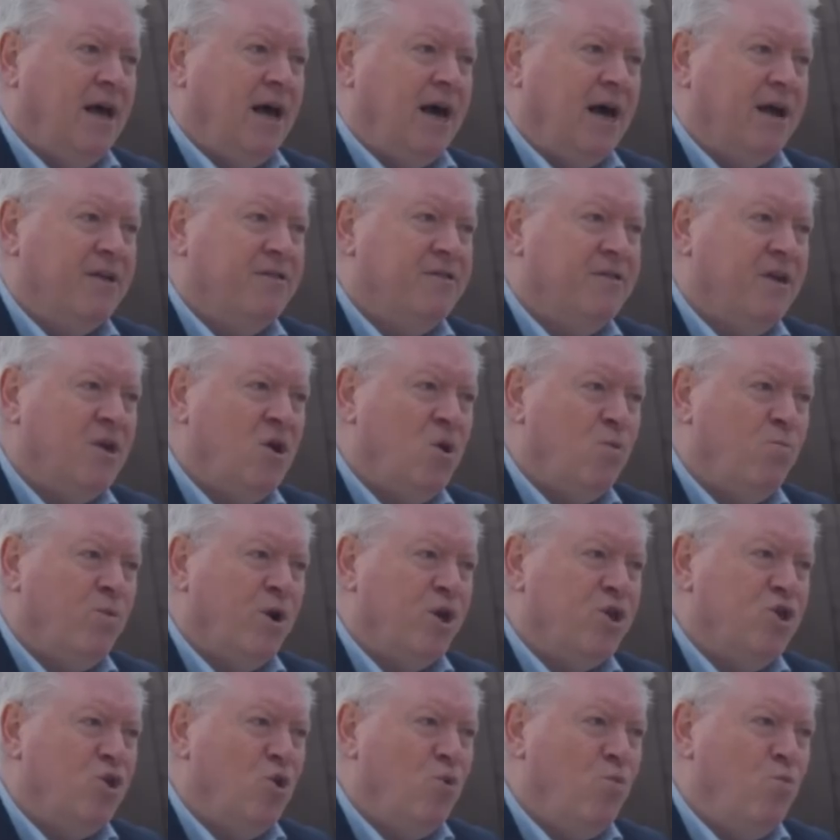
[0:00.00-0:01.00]
I think
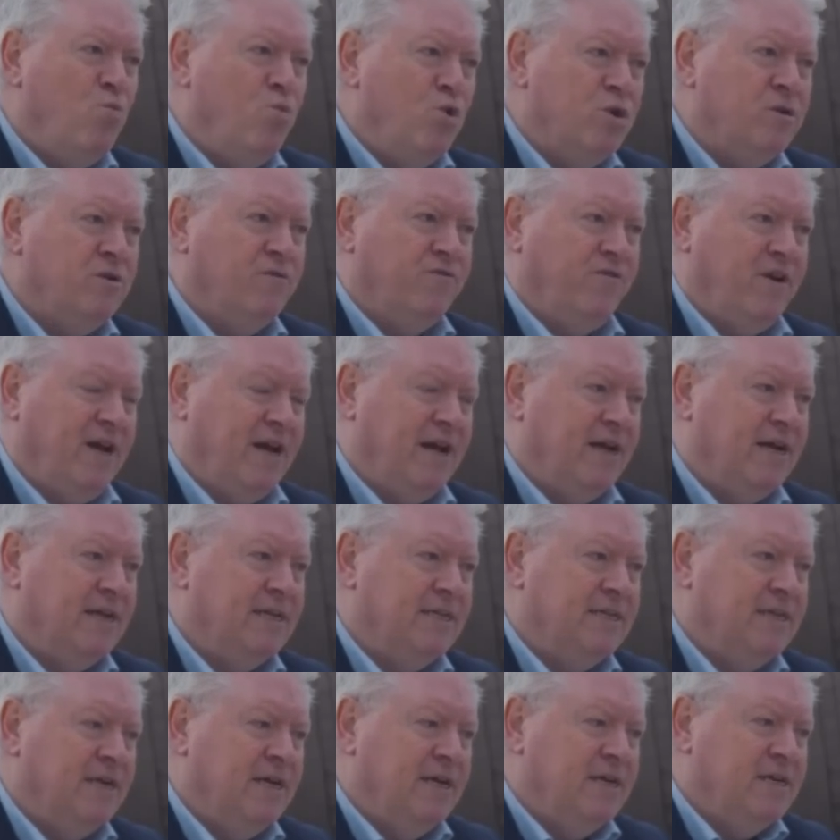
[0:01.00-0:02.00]
where you would have
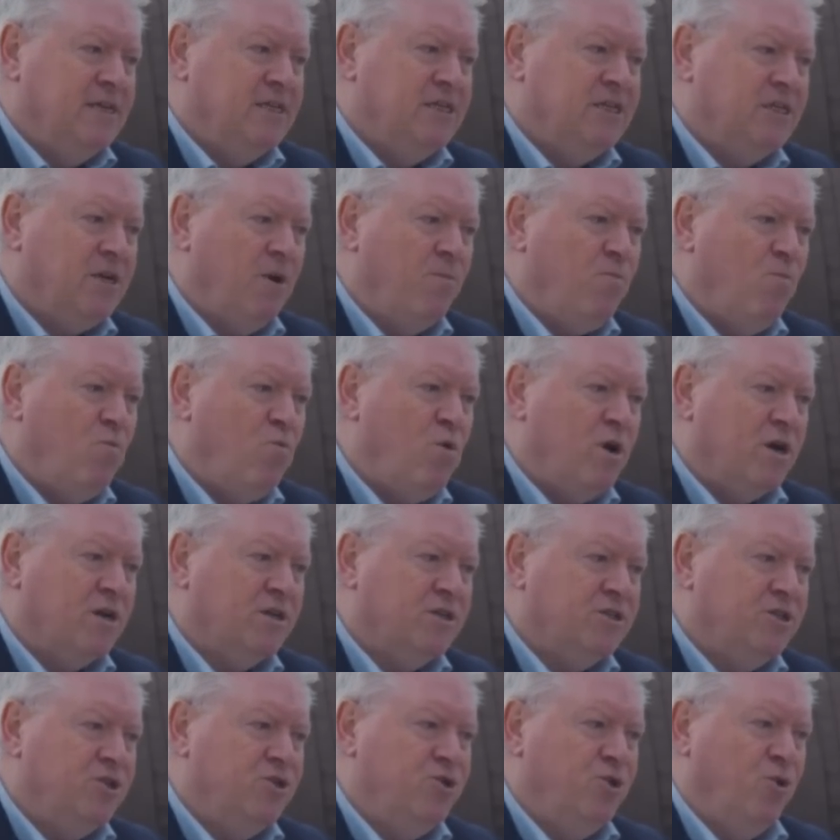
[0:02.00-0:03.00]
had some
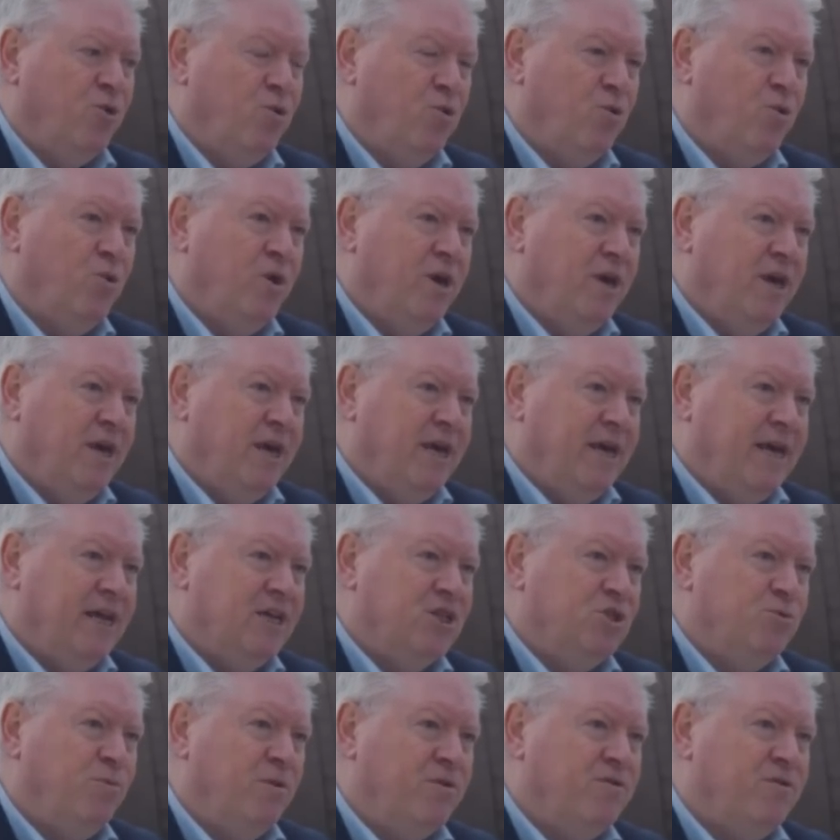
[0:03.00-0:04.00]
work to do
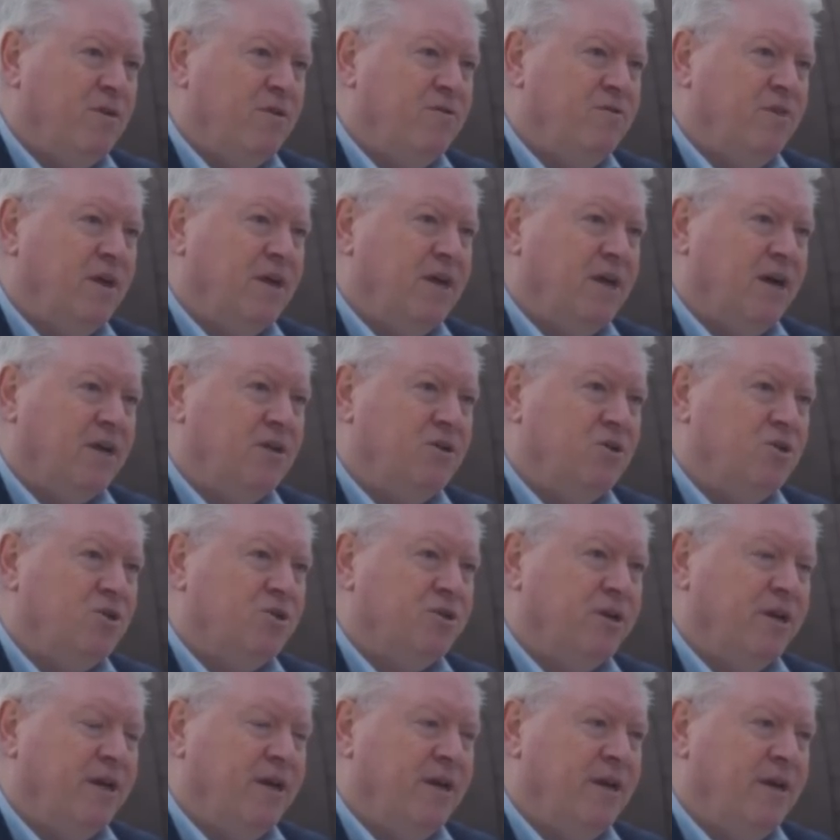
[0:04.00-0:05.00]
is within the
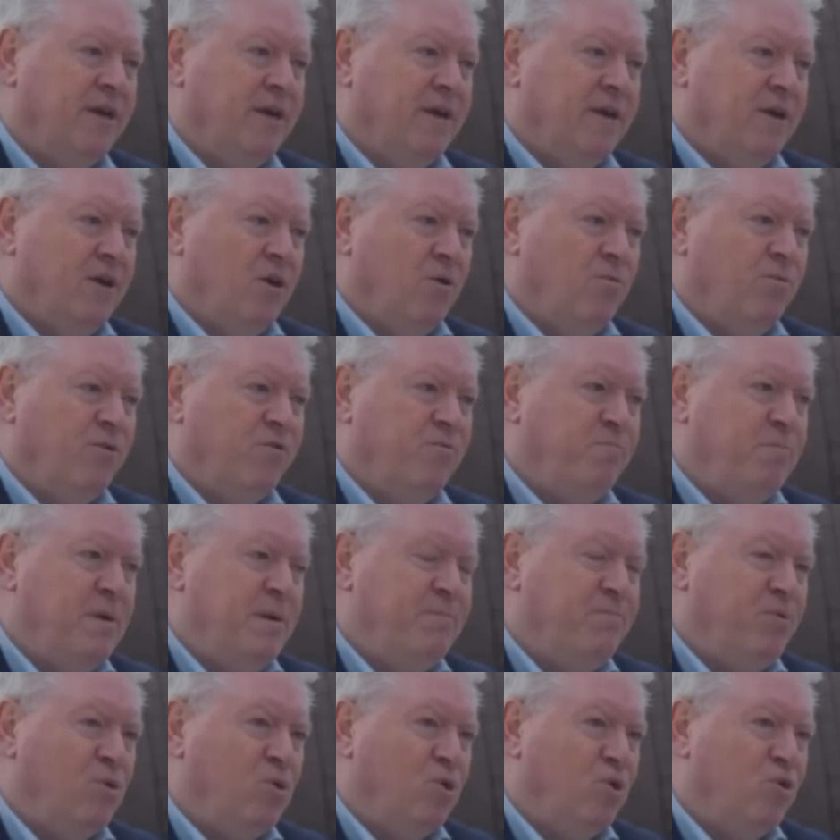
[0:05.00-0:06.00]
country with
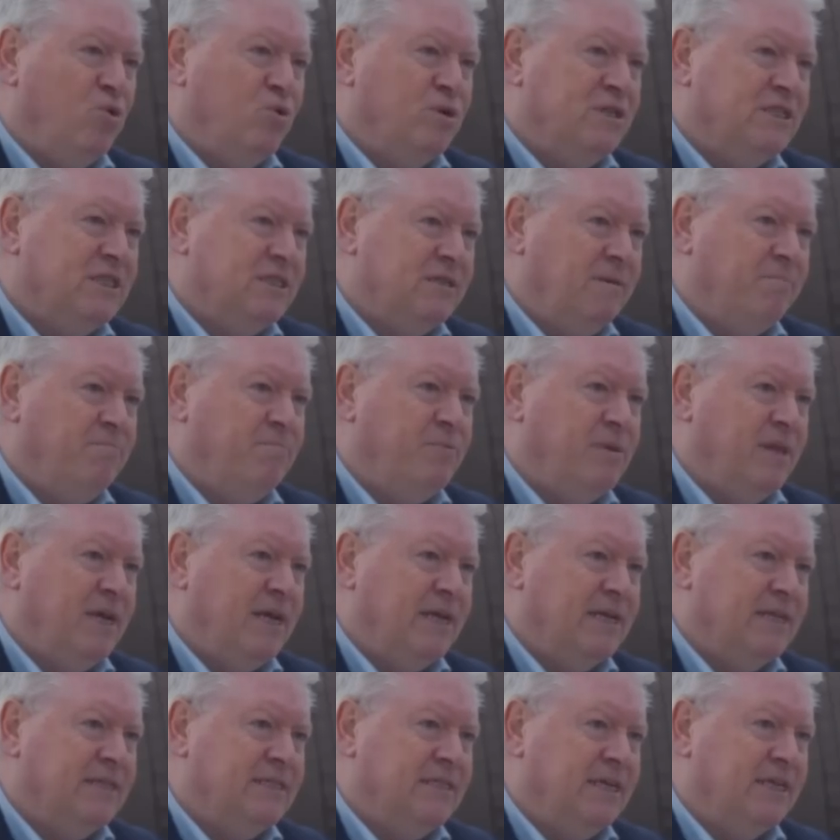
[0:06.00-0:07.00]
people who
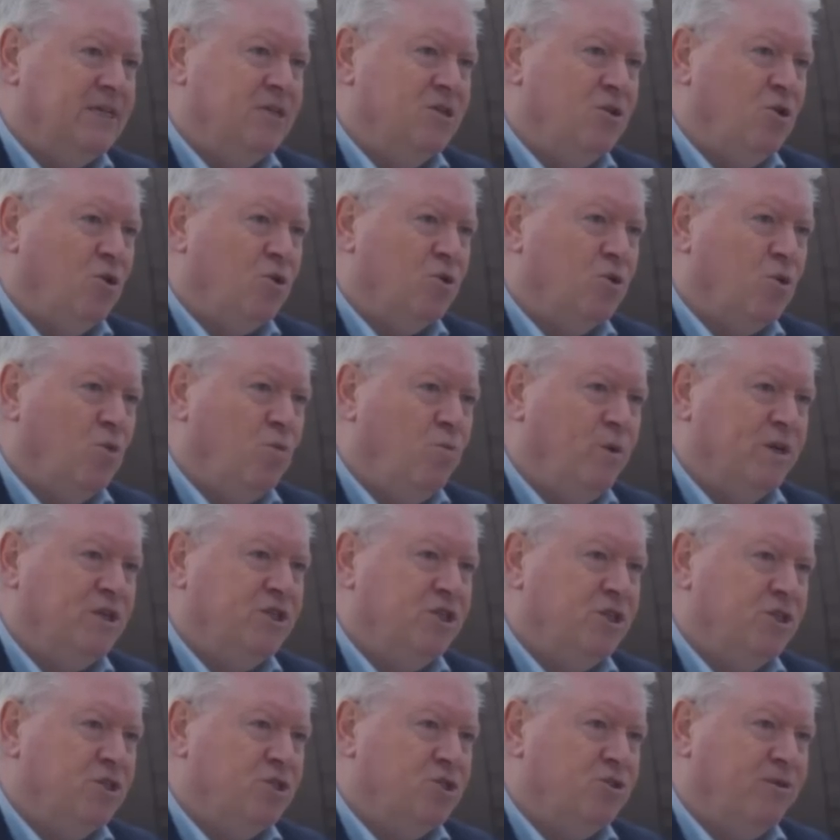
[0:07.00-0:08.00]
simply did not
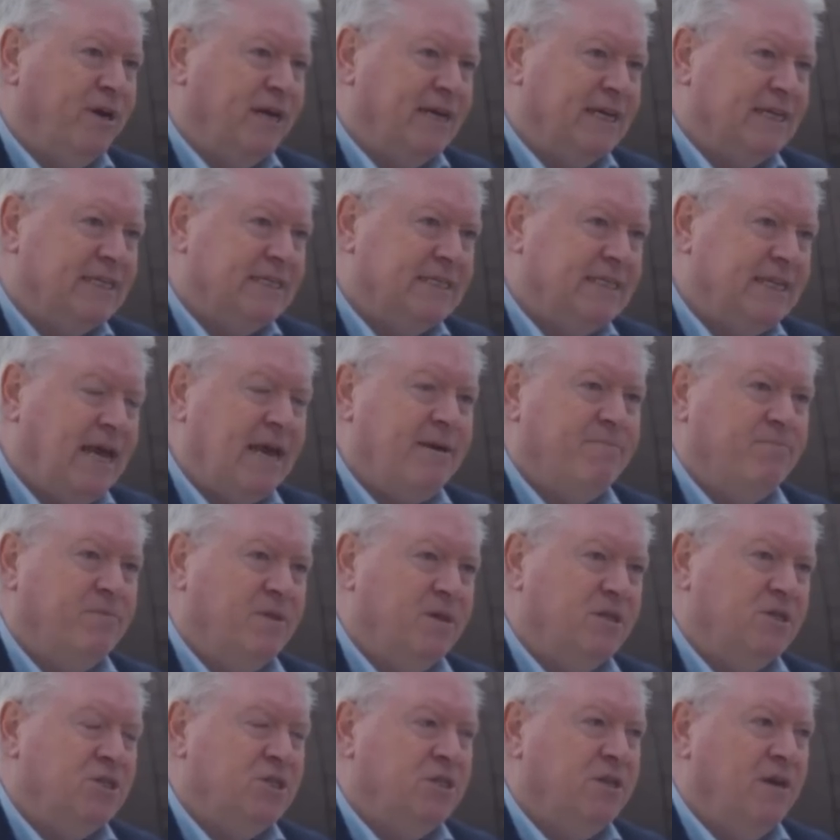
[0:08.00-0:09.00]
wish to accept
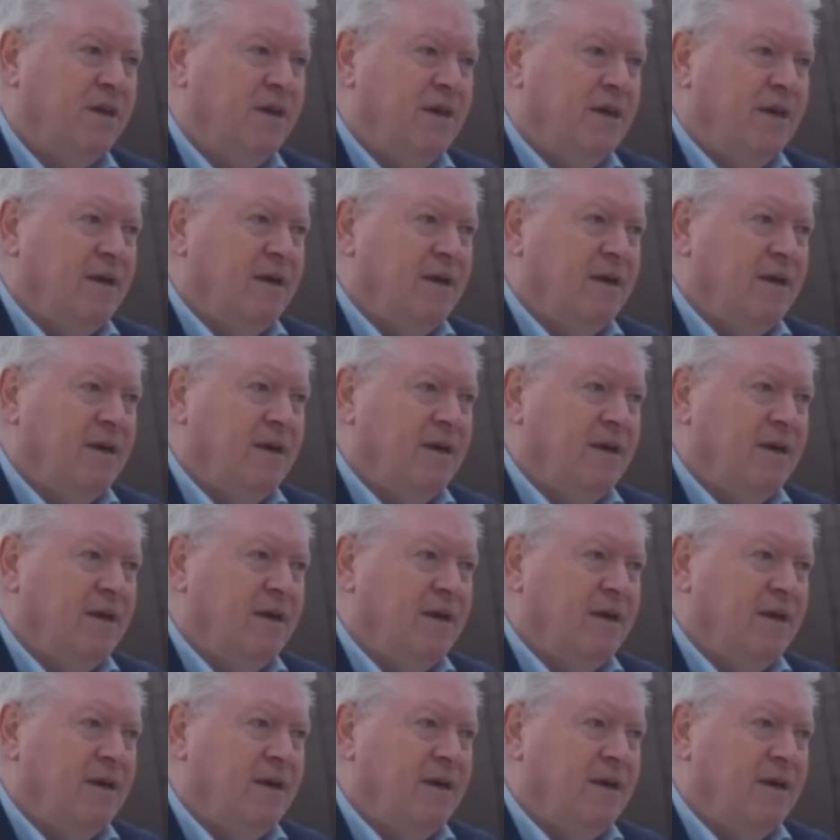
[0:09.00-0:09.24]
this,